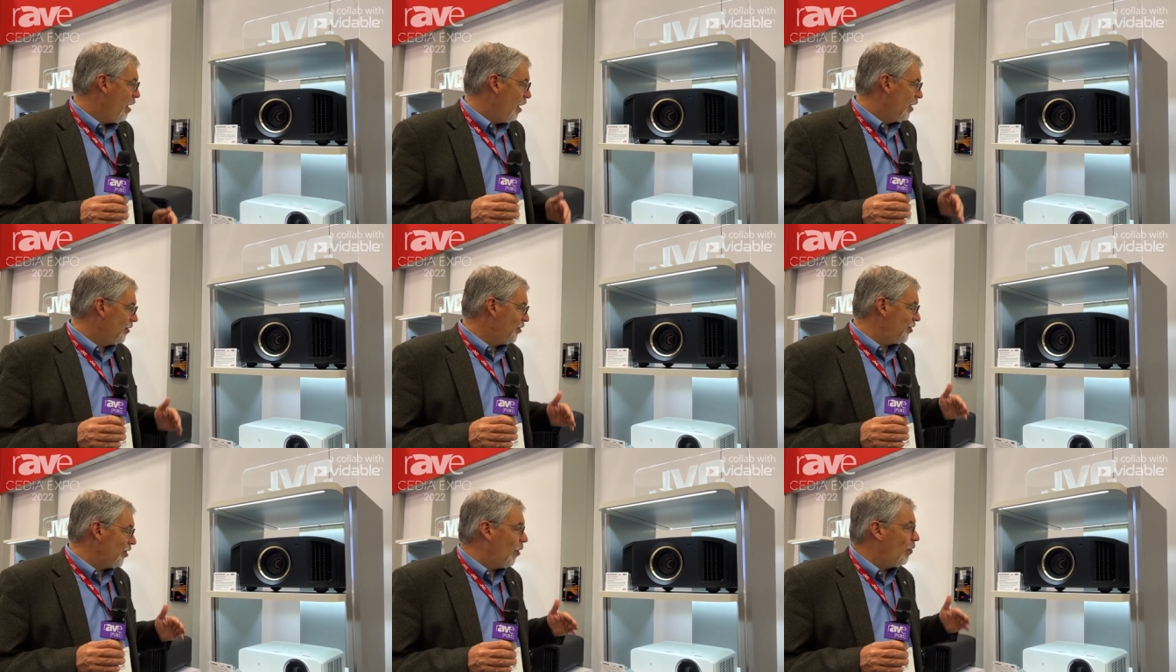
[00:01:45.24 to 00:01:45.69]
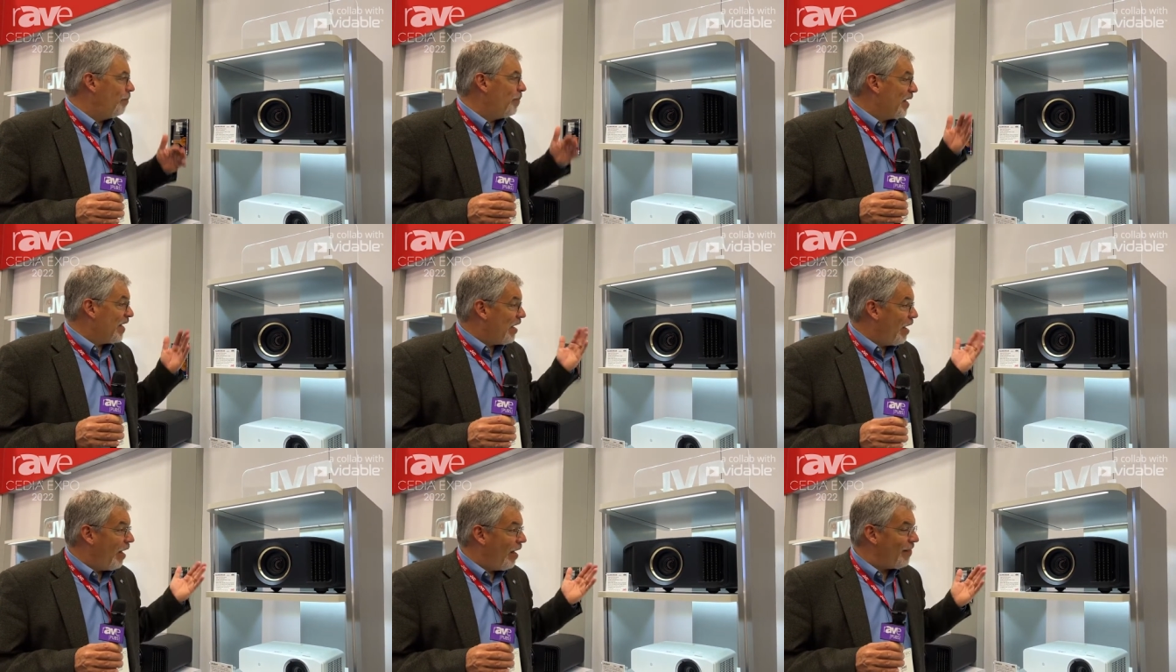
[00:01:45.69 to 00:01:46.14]
So
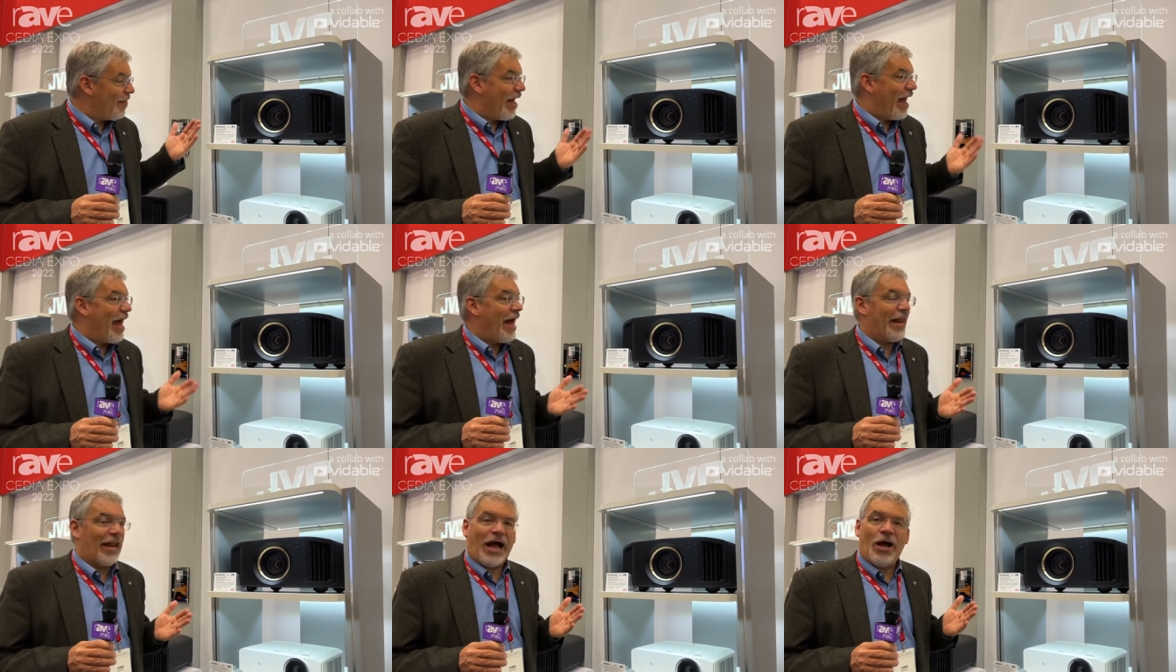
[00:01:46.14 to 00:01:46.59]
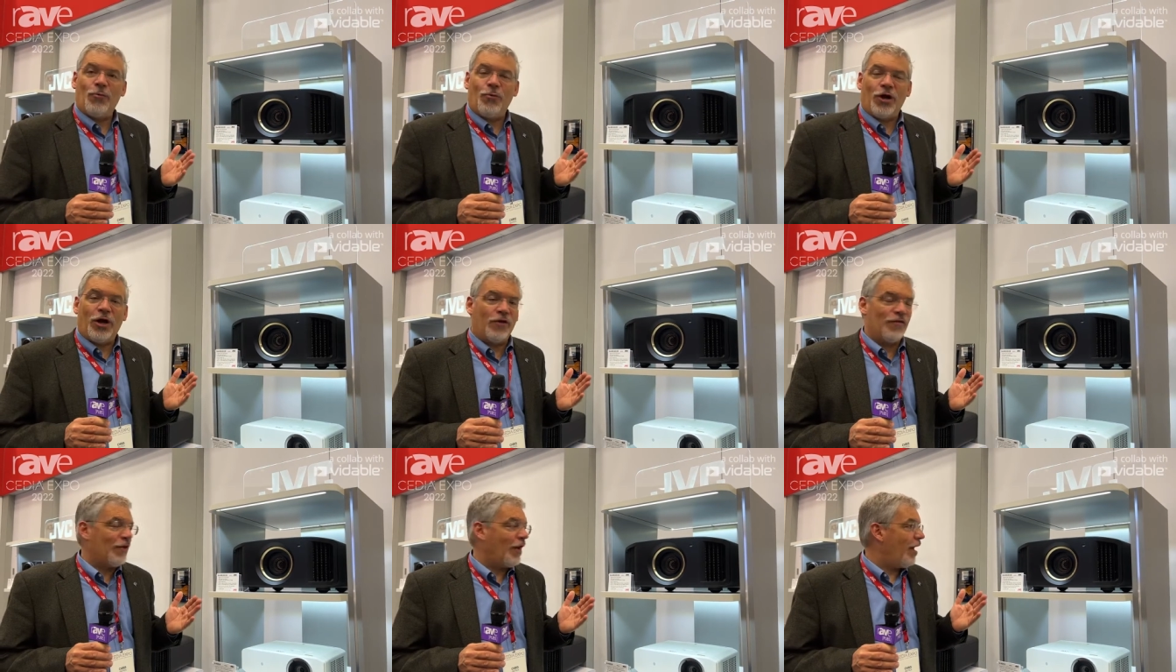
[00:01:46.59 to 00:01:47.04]
beyond that, I
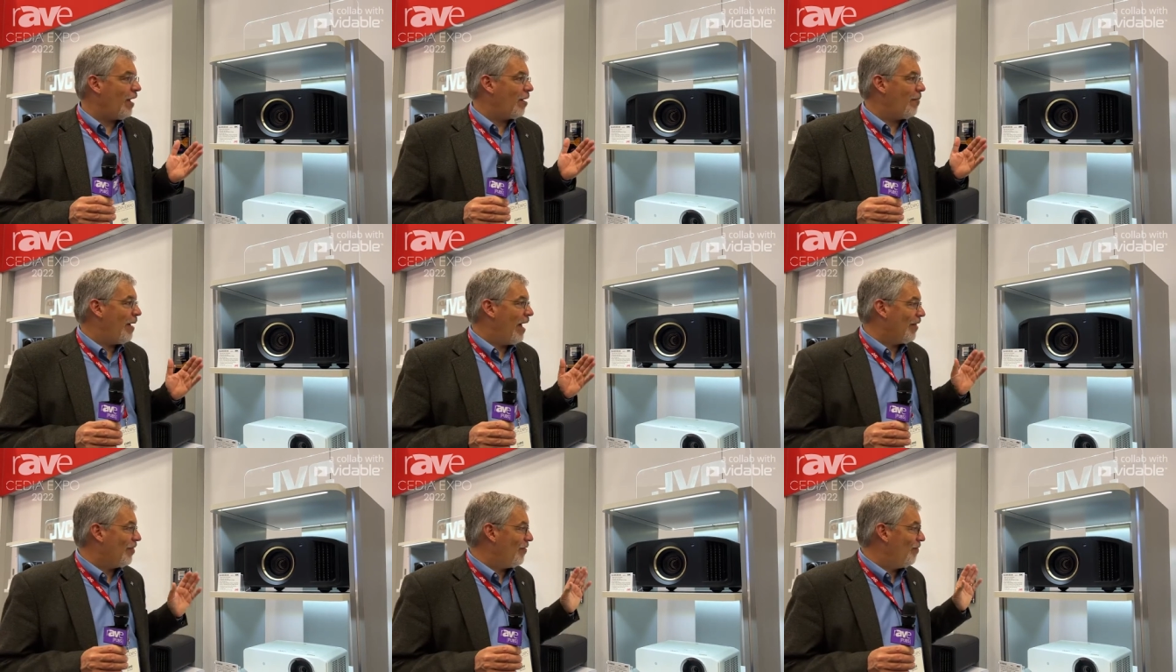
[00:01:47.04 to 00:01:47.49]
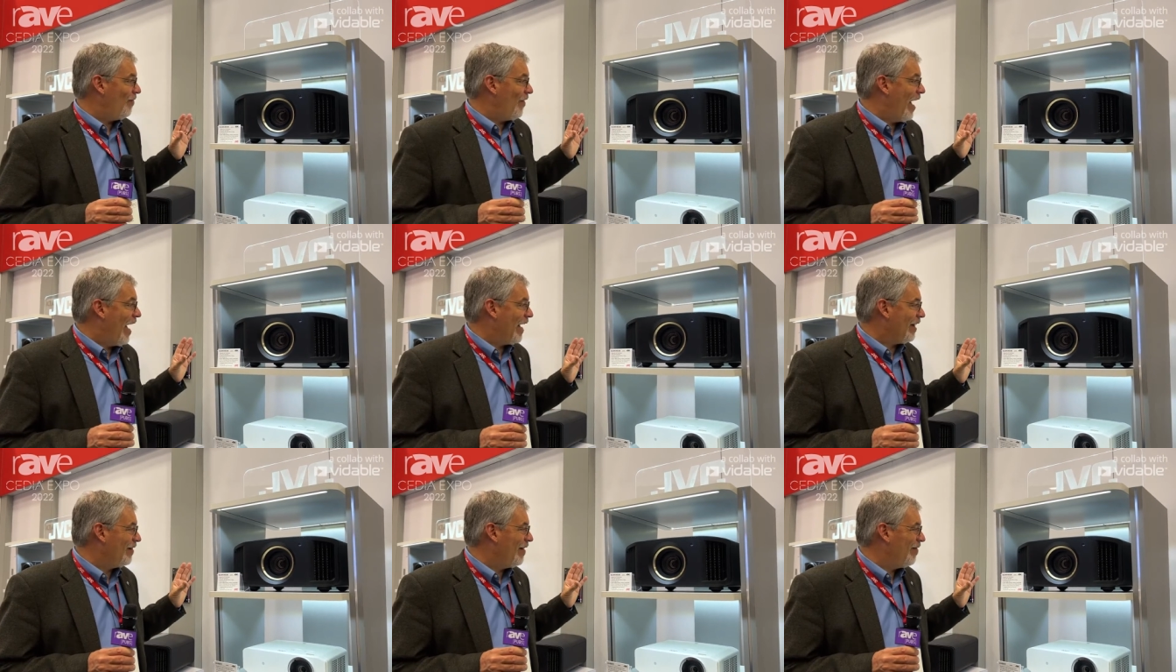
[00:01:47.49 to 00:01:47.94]
want to talk about the
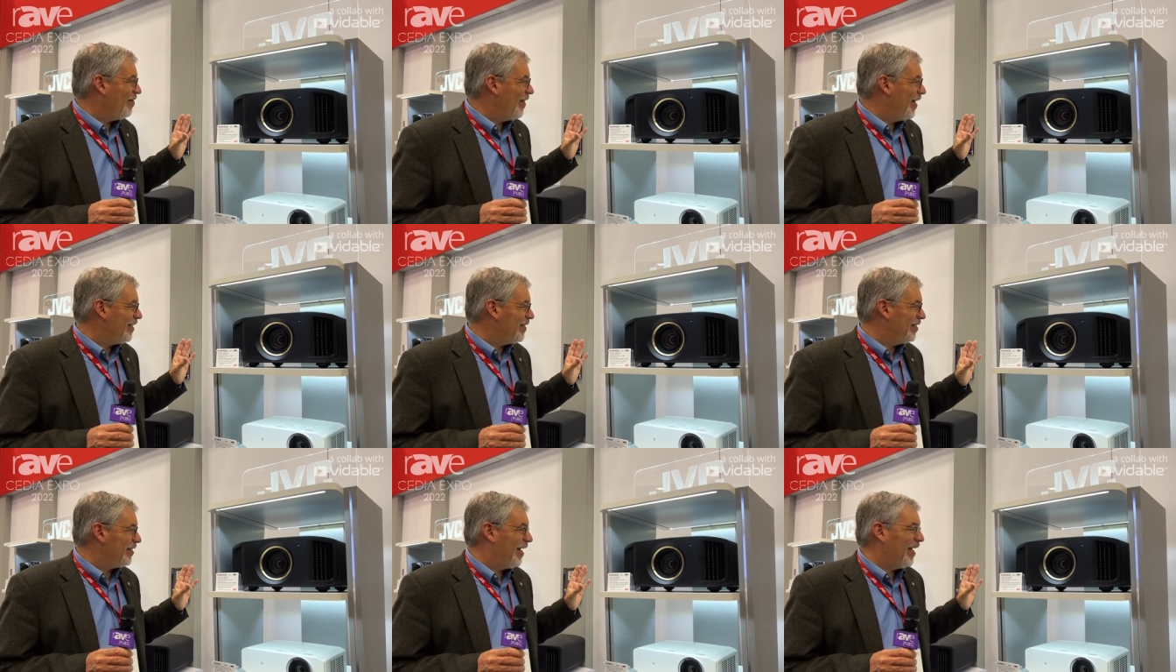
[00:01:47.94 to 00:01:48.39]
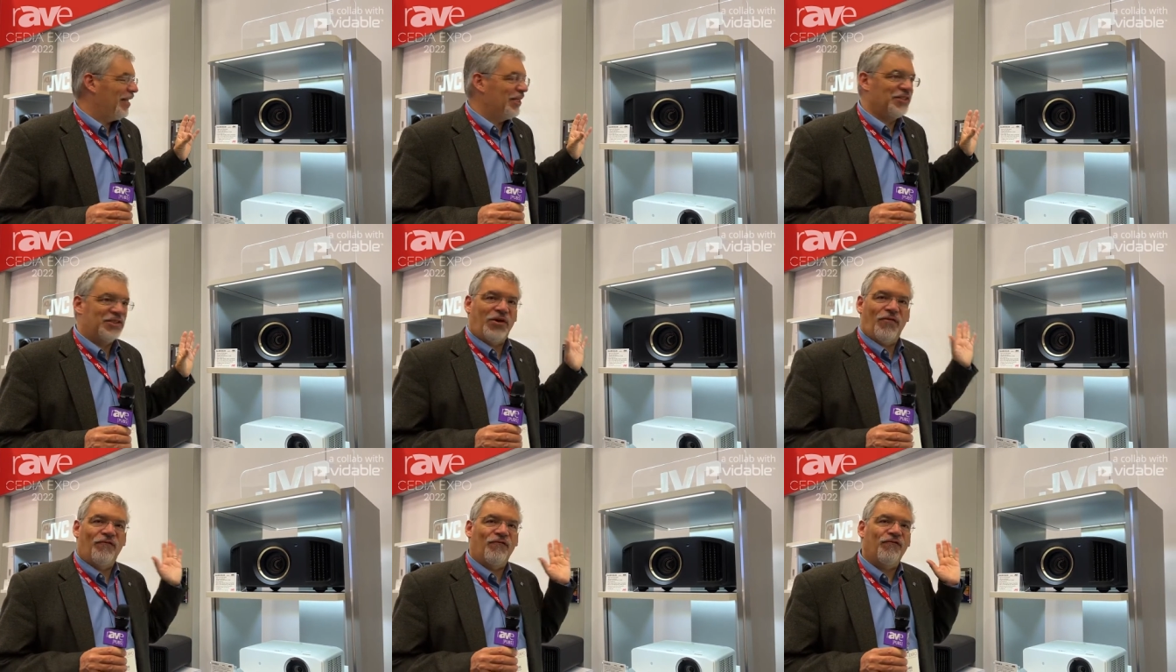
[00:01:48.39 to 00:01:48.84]
fact that this
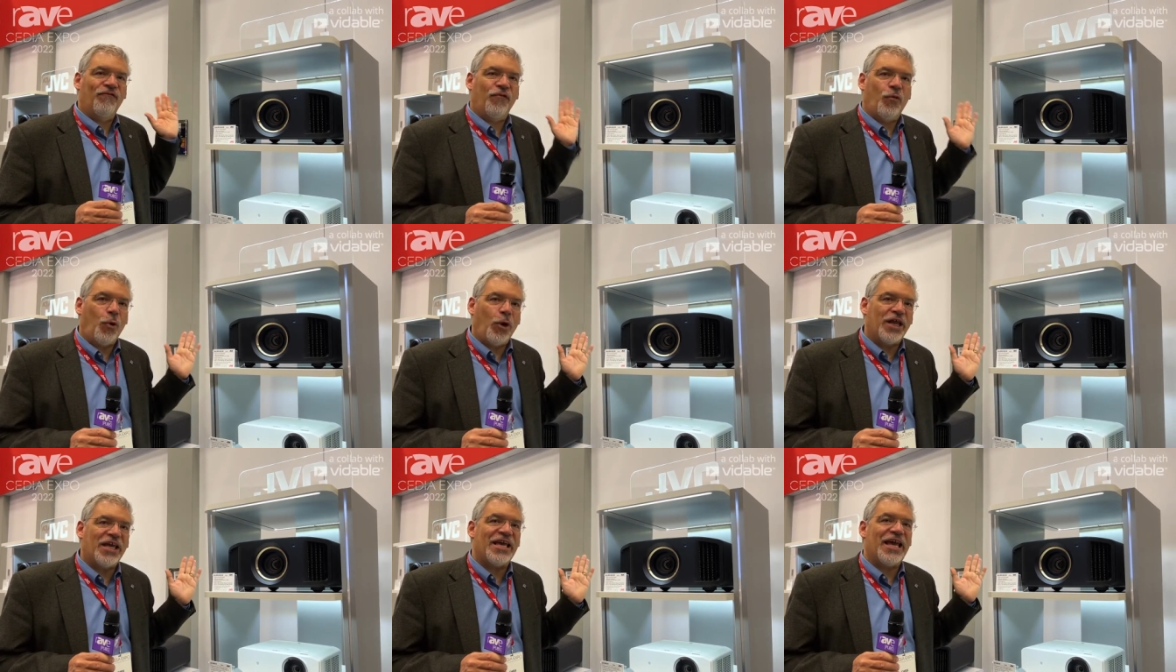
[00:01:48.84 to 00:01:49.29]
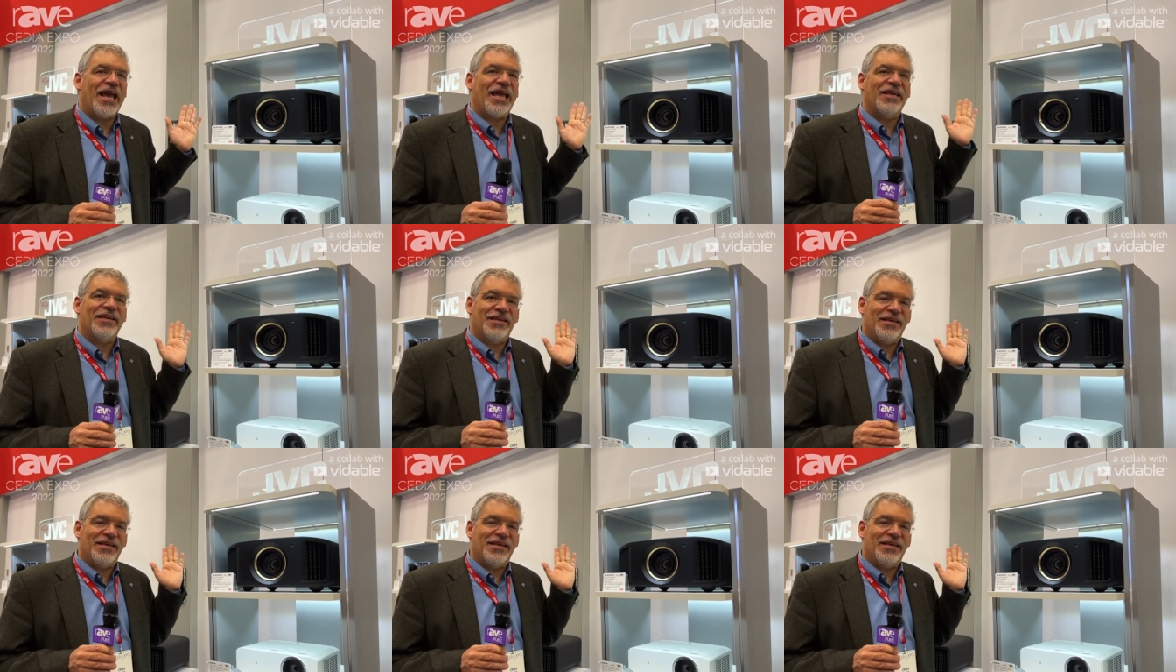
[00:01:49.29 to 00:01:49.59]
is 48